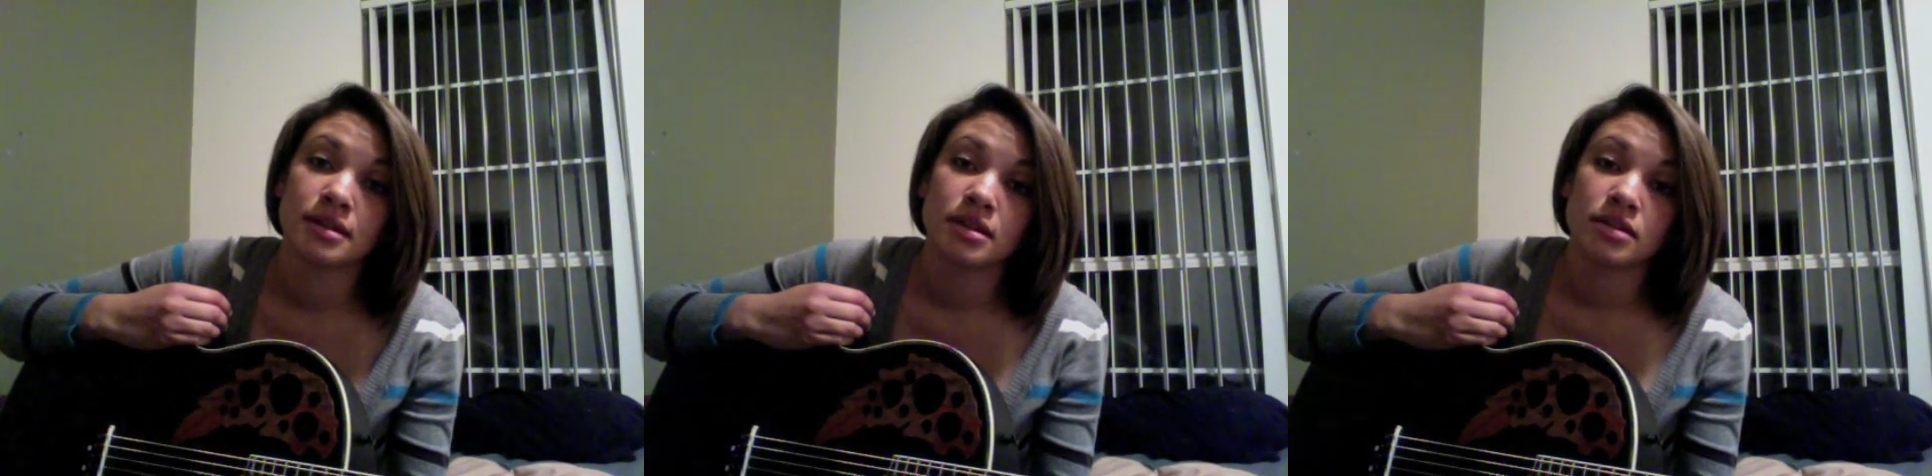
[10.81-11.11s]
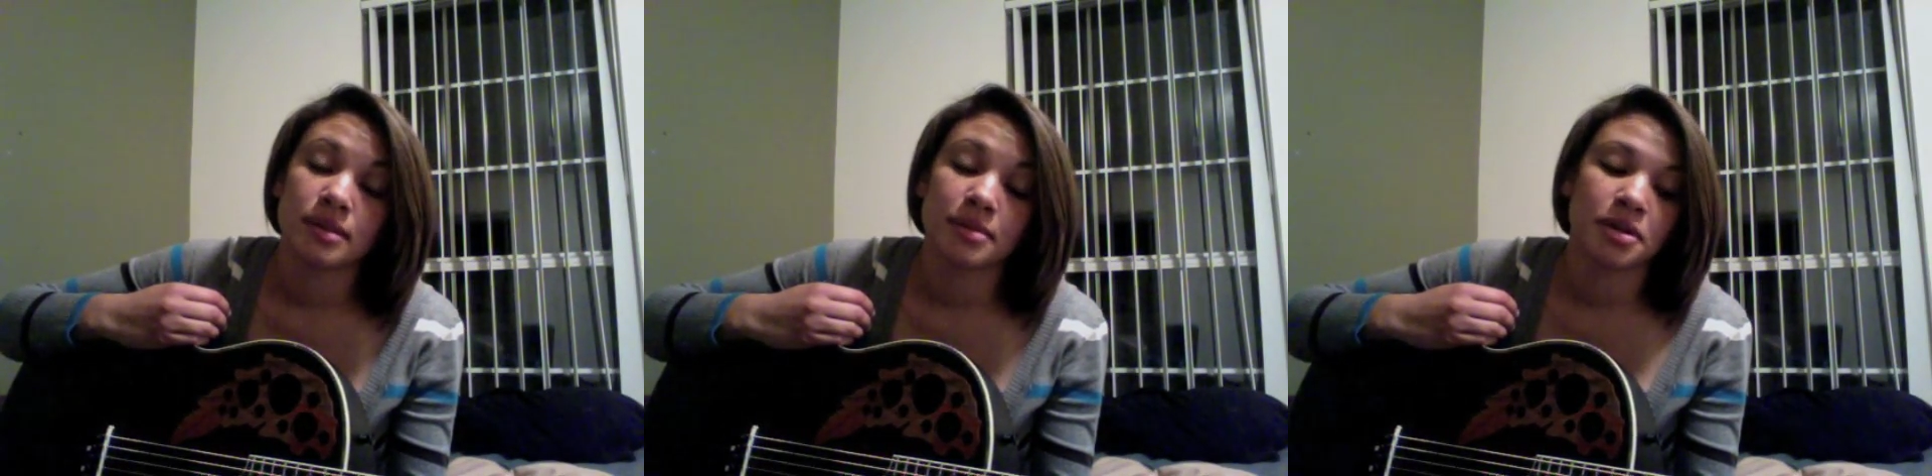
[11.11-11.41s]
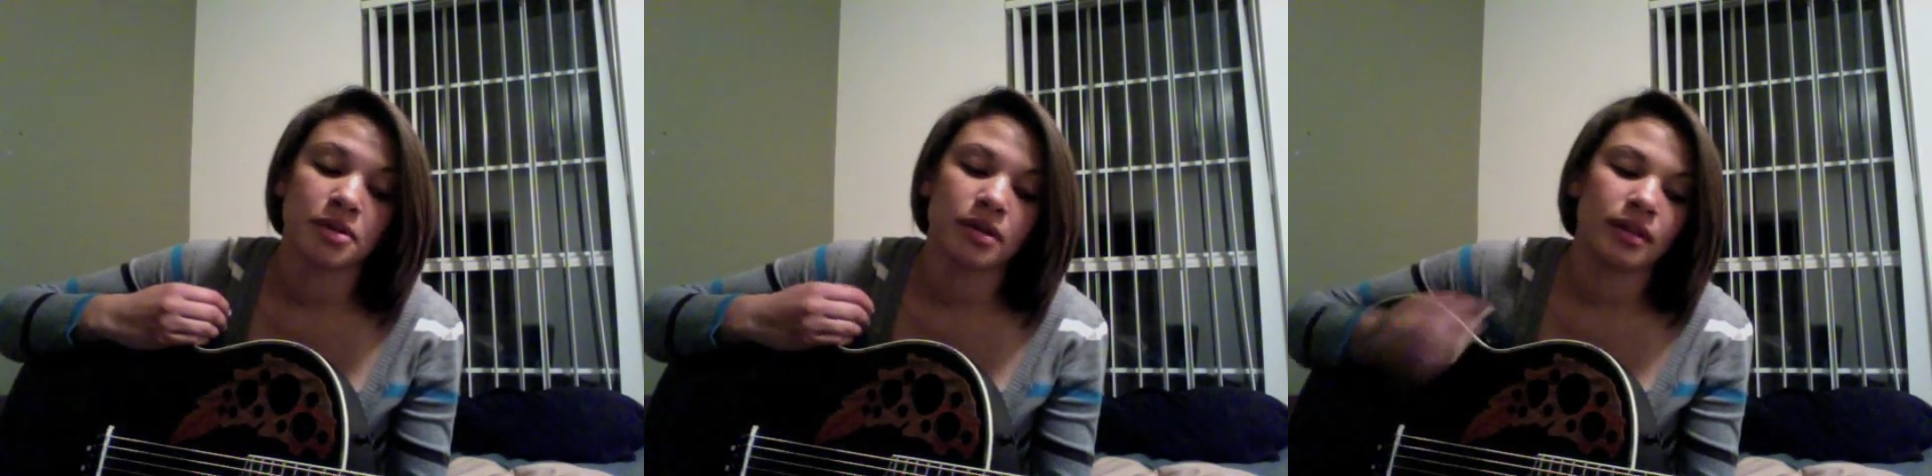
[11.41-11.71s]
So I'm gonna
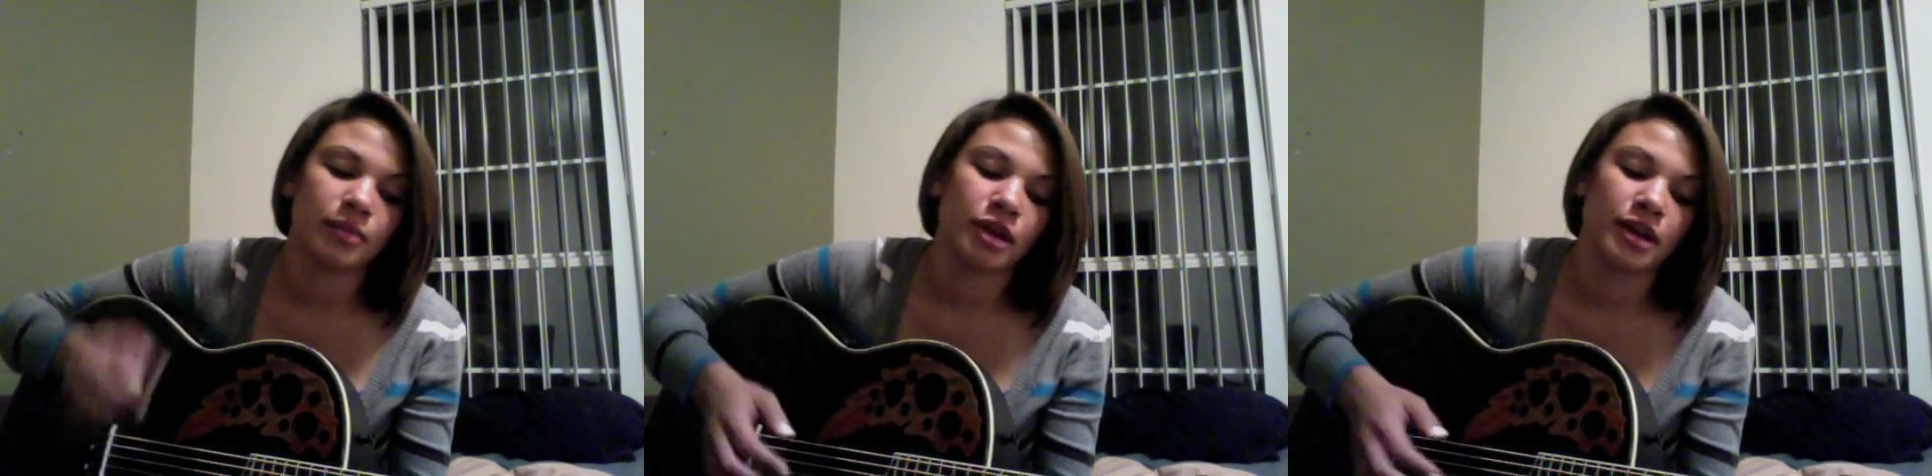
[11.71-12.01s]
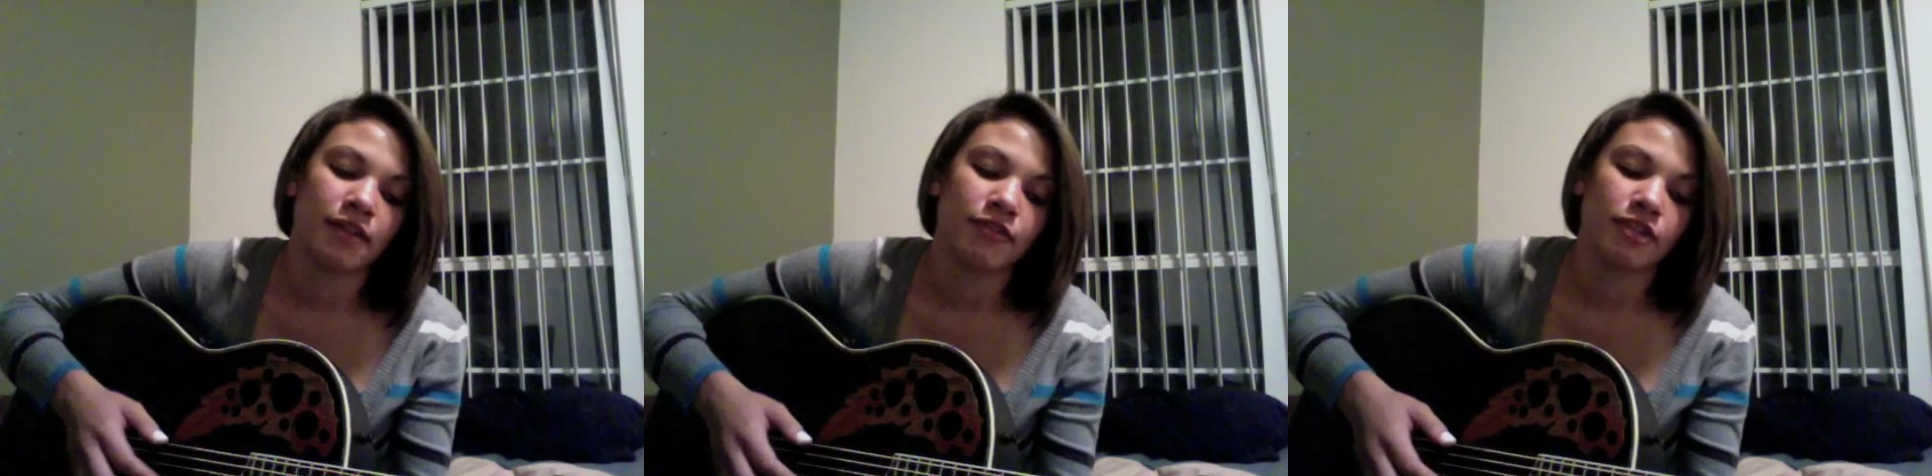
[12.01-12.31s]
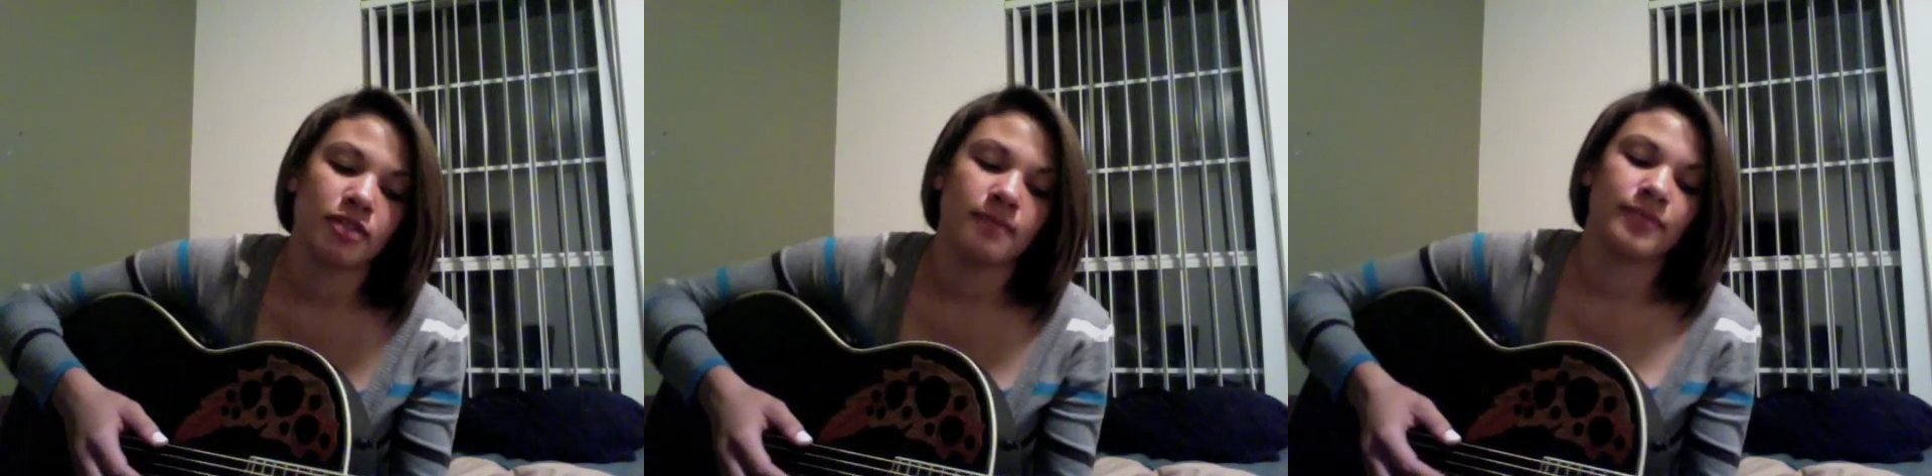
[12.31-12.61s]
do a clip right now for
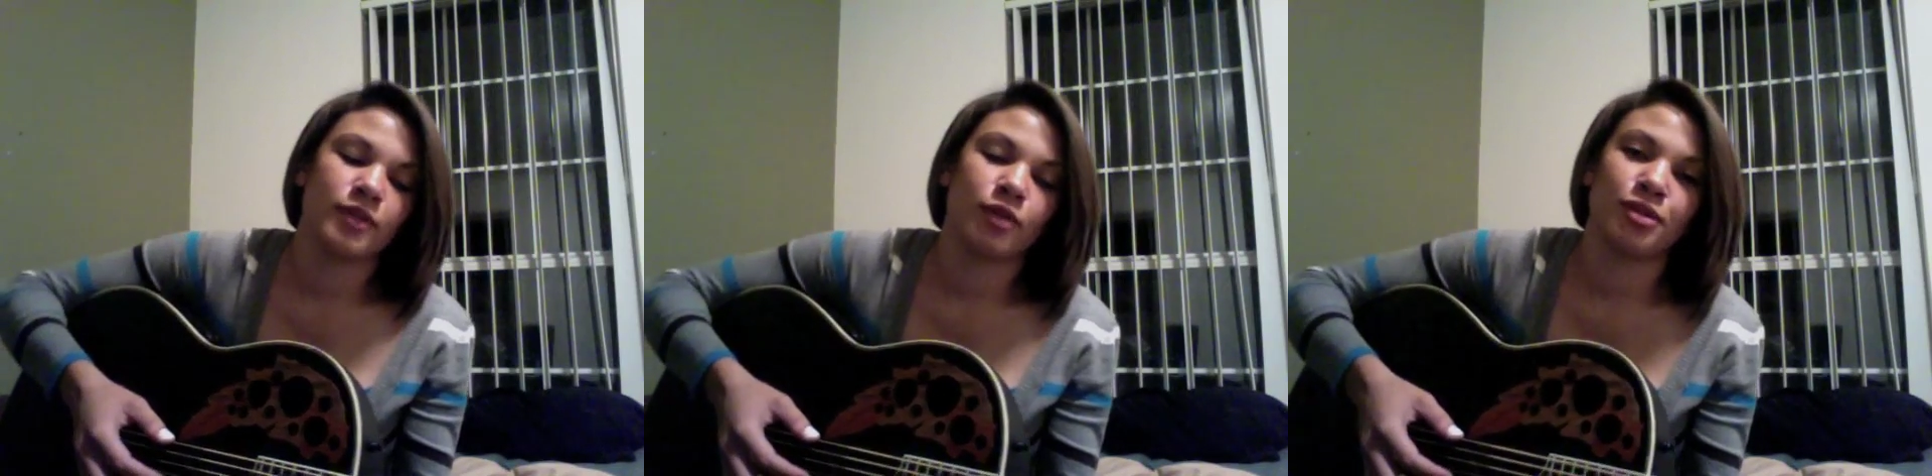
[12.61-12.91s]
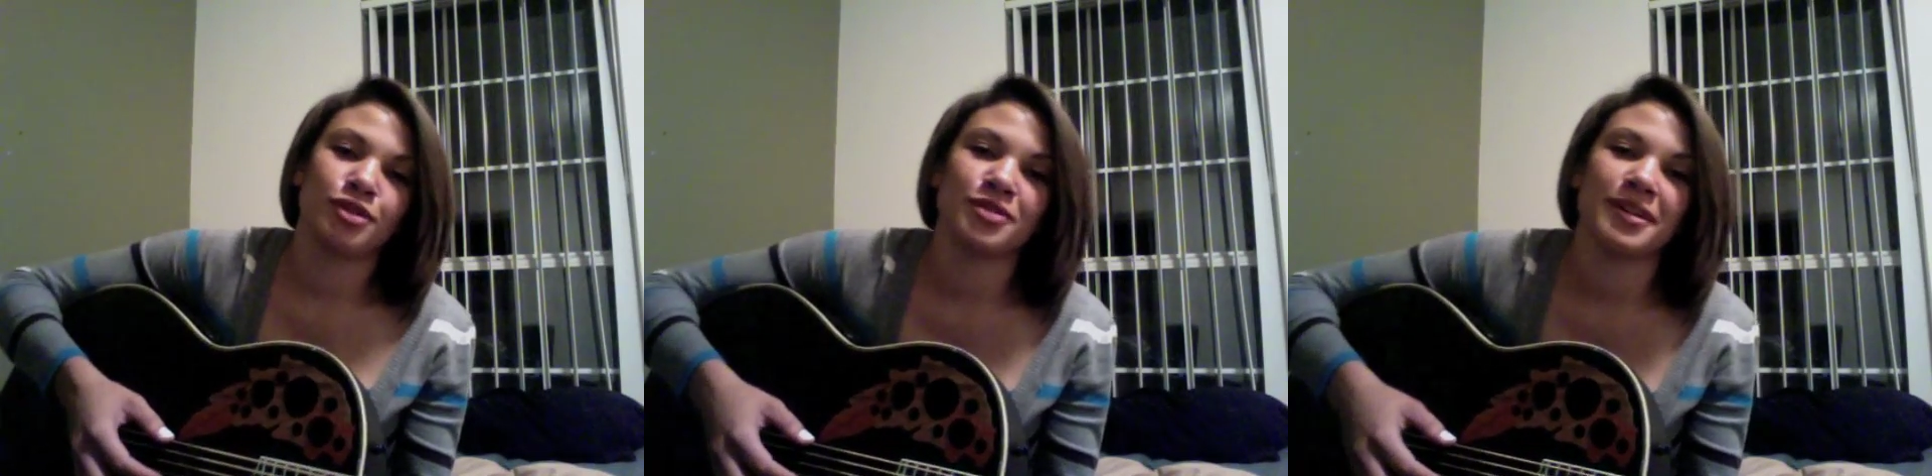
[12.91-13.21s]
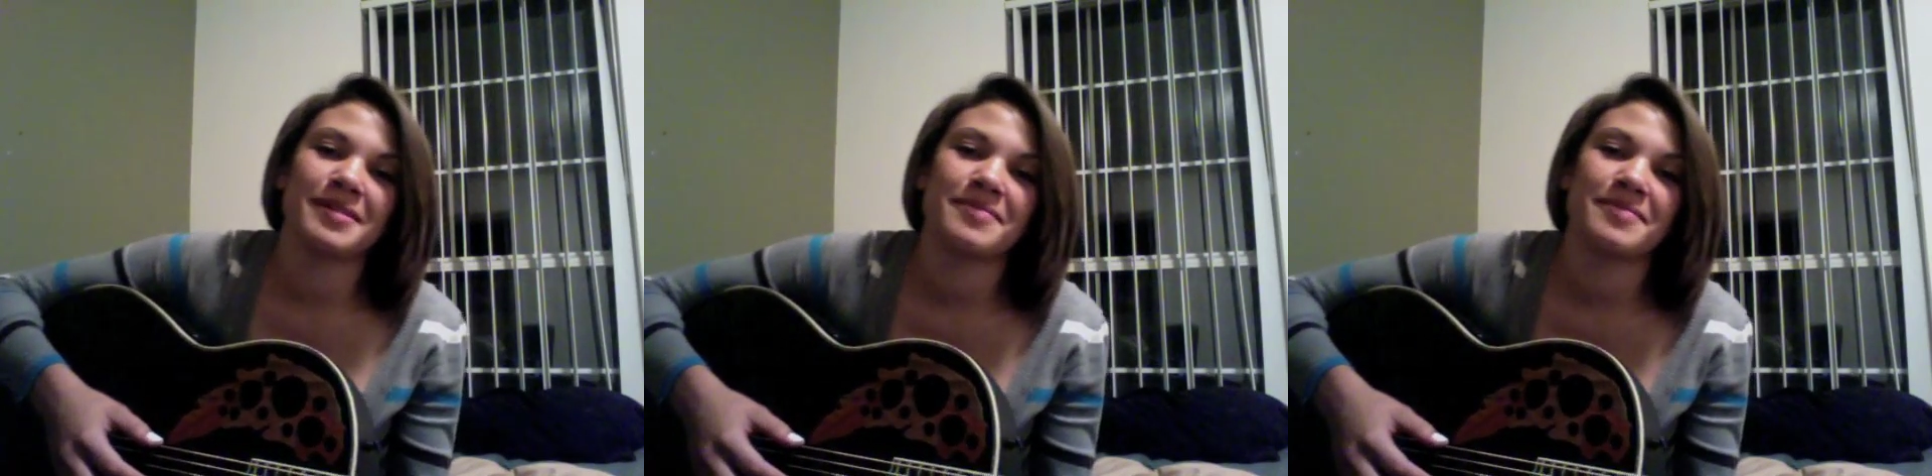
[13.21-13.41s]
you. Hope you enjoy